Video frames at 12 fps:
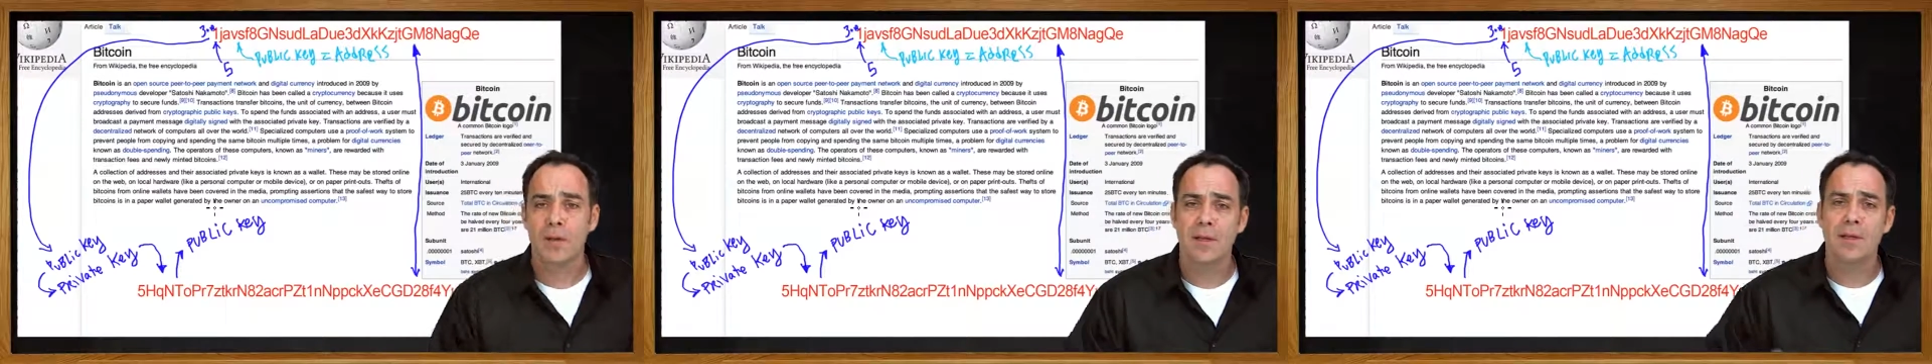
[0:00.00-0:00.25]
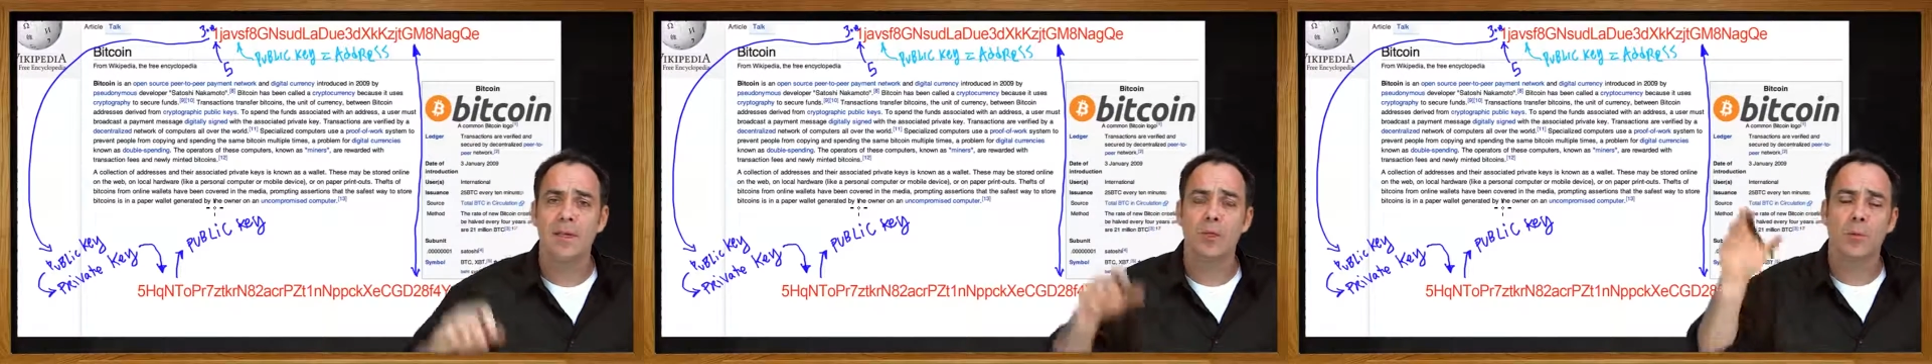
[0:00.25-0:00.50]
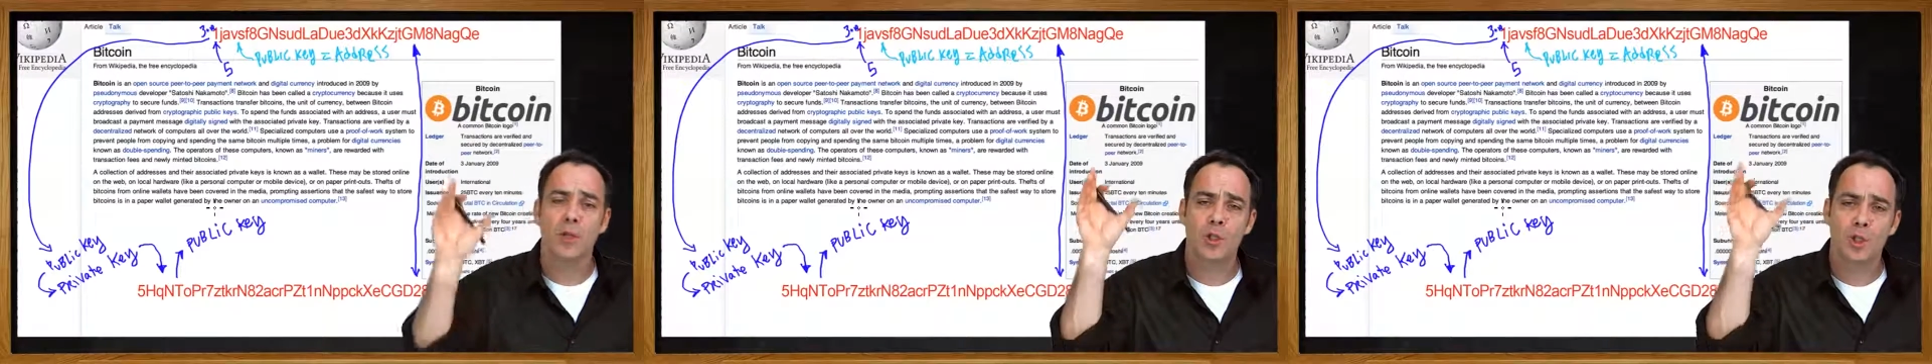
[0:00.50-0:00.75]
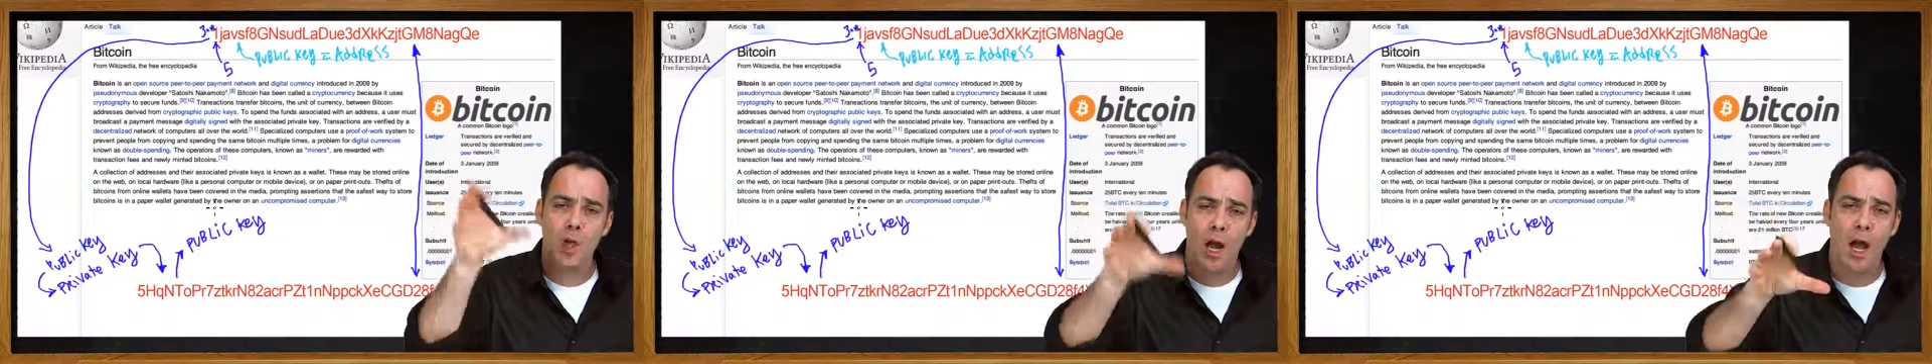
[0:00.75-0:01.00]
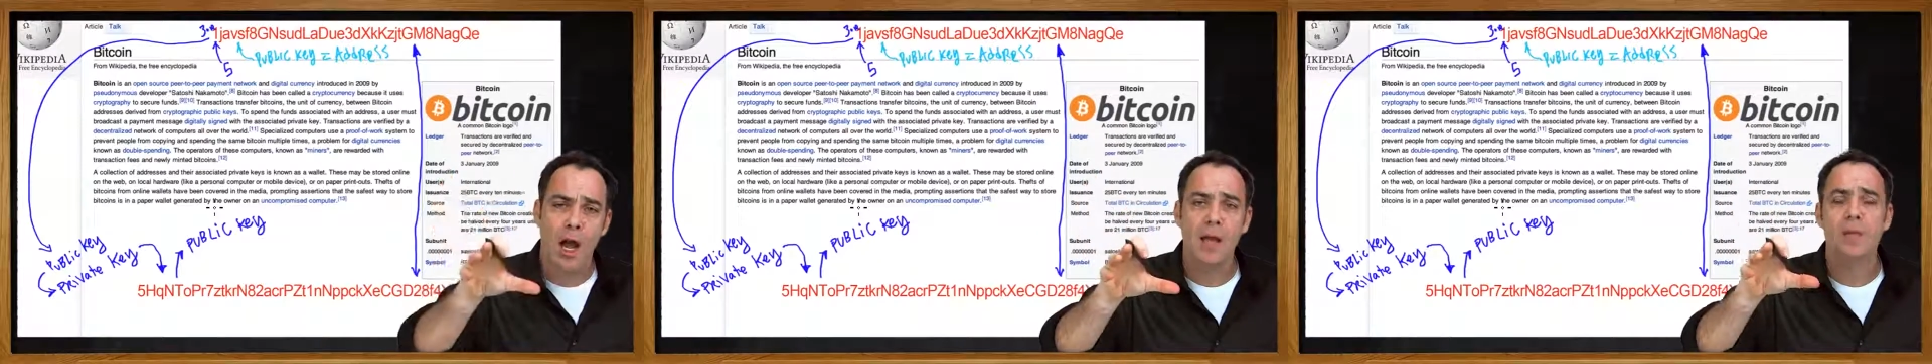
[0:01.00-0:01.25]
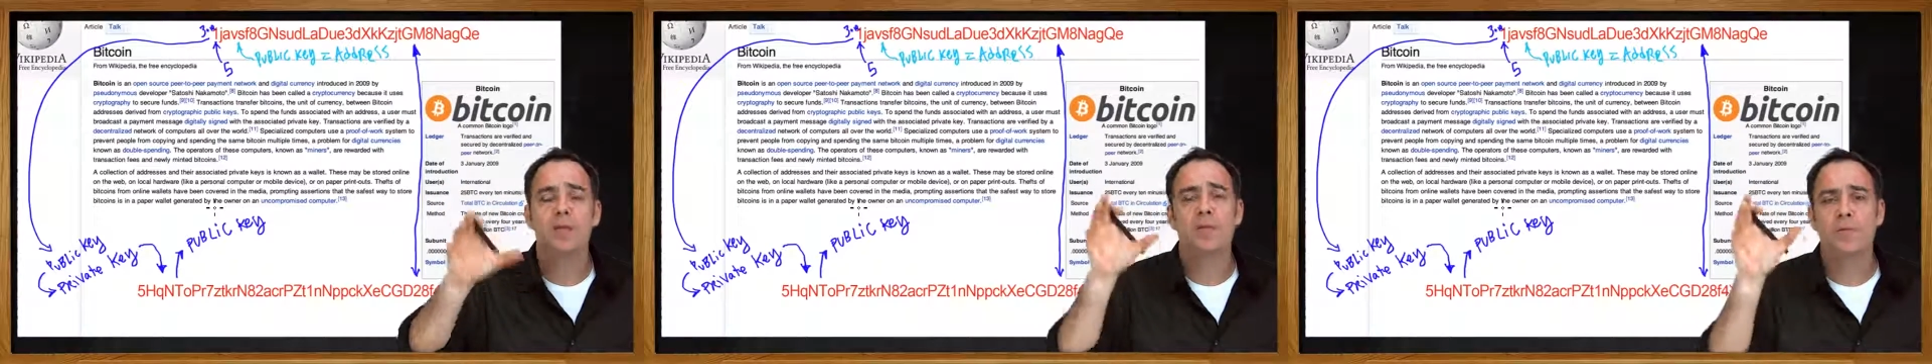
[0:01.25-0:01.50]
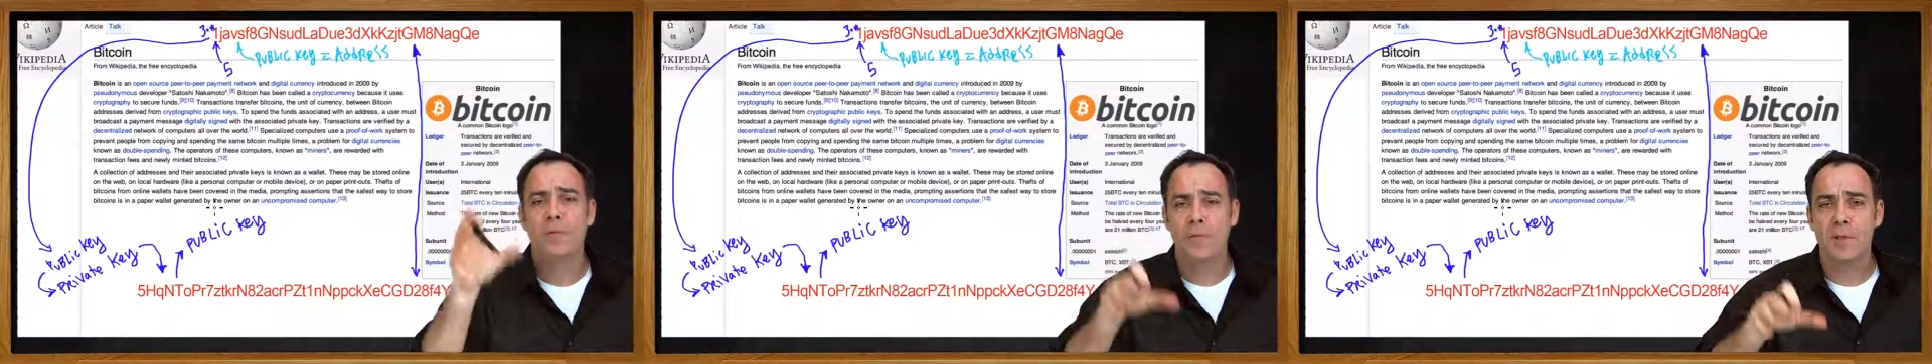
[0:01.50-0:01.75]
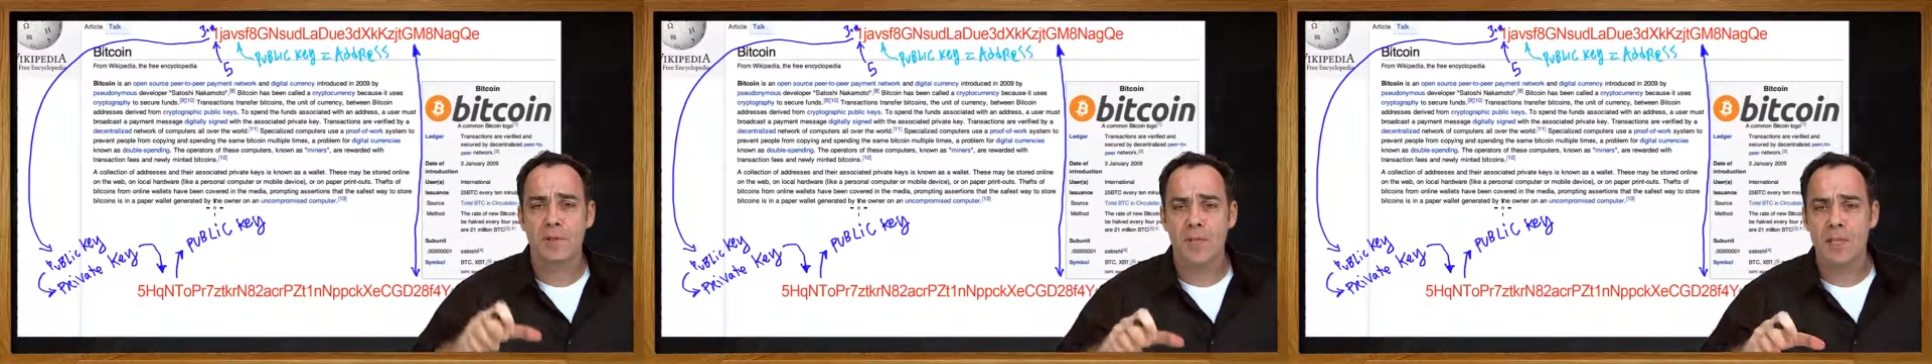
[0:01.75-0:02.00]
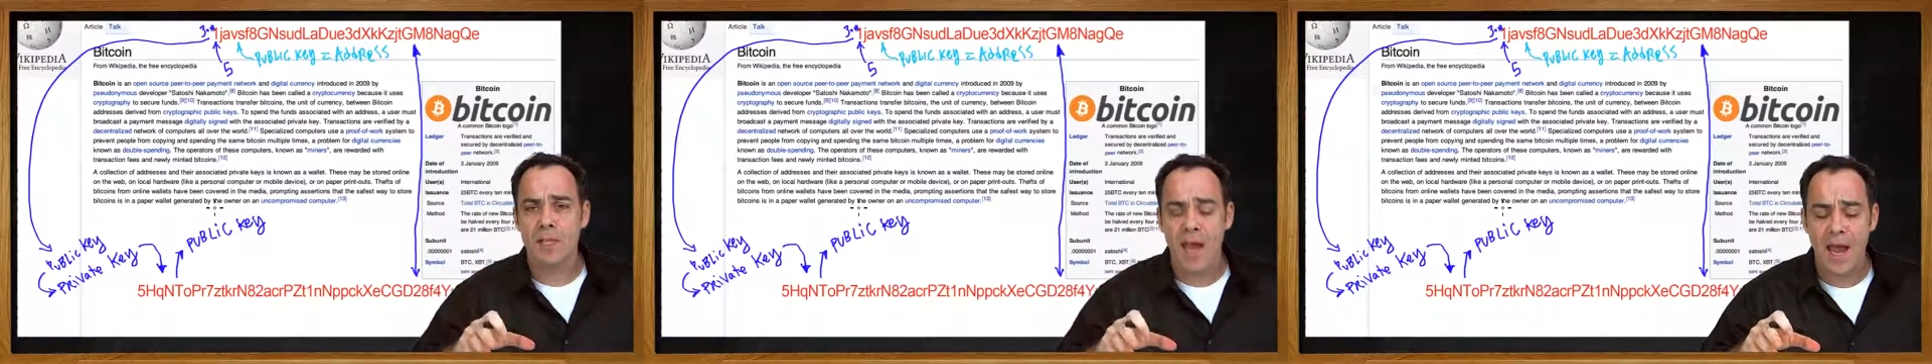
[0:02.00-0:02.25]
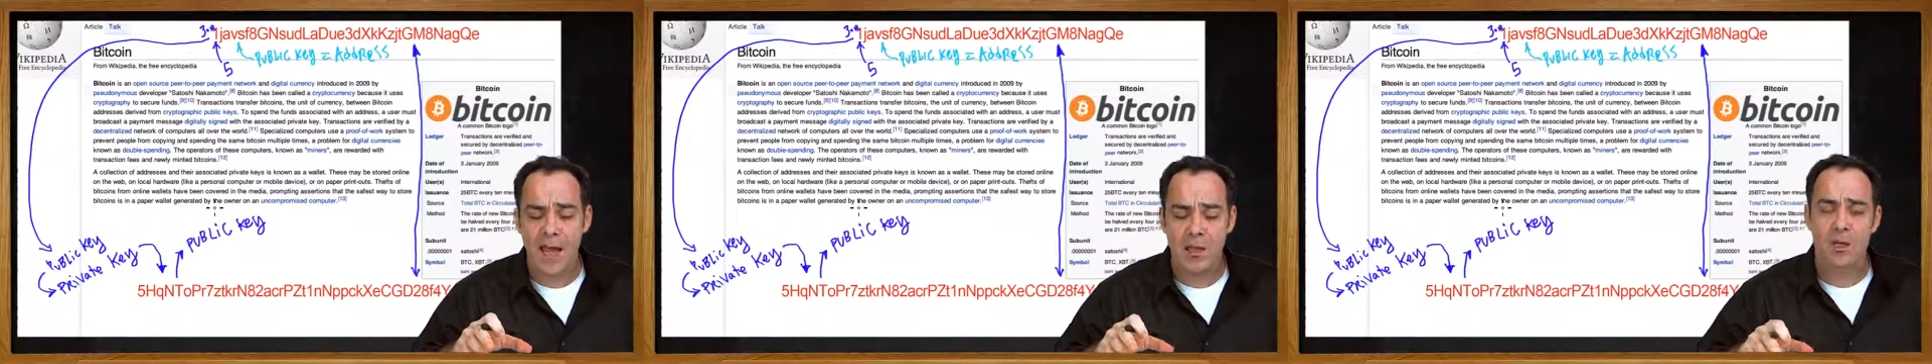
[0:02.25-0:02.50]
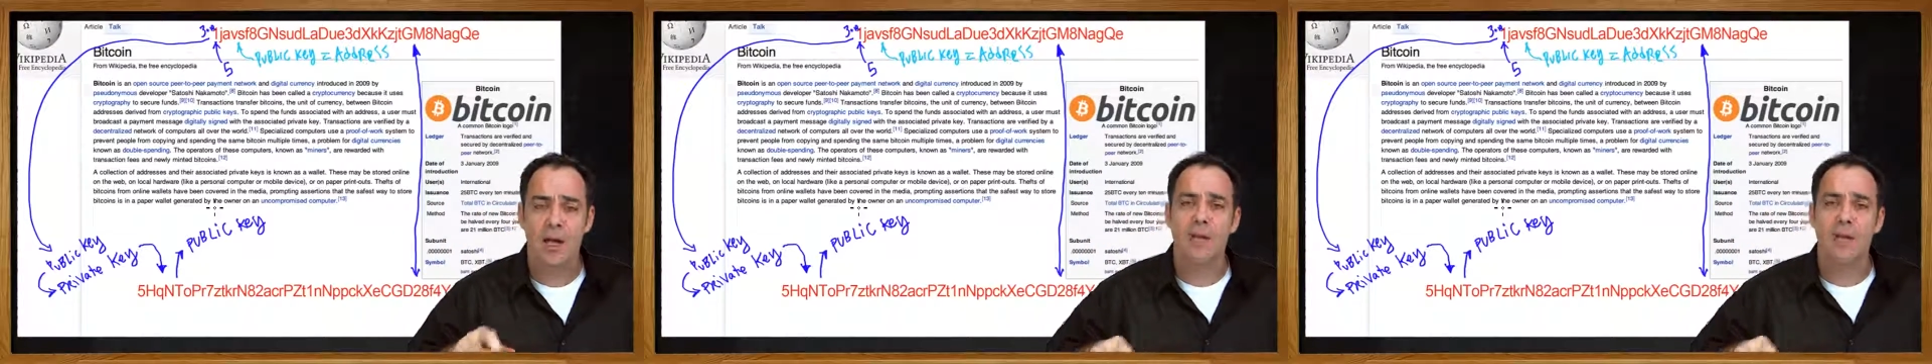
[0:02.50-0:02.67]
then they do a SHA-256 hash